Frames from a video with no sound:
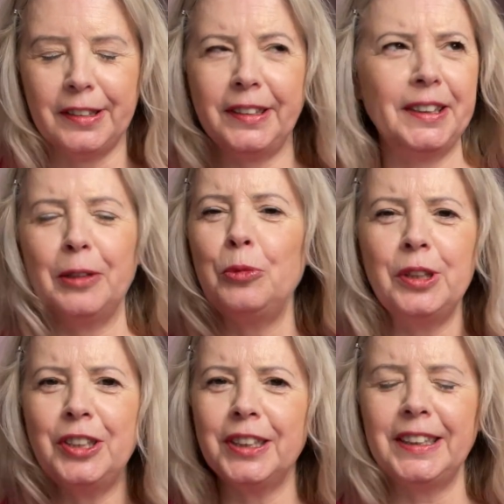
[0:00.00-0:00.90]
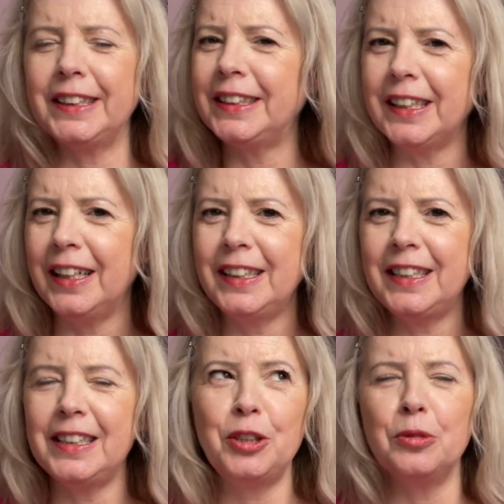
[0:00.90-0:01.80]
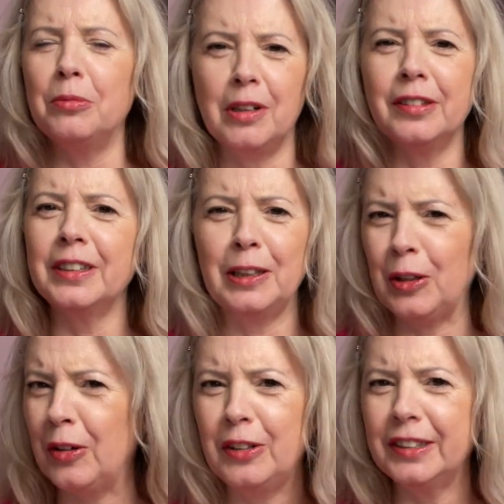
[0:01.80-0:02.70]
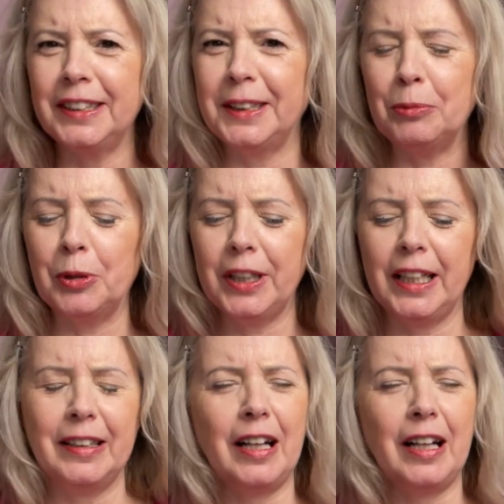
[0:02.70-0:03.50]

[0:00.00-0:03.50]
Someone just decided to mow the lawn this morning.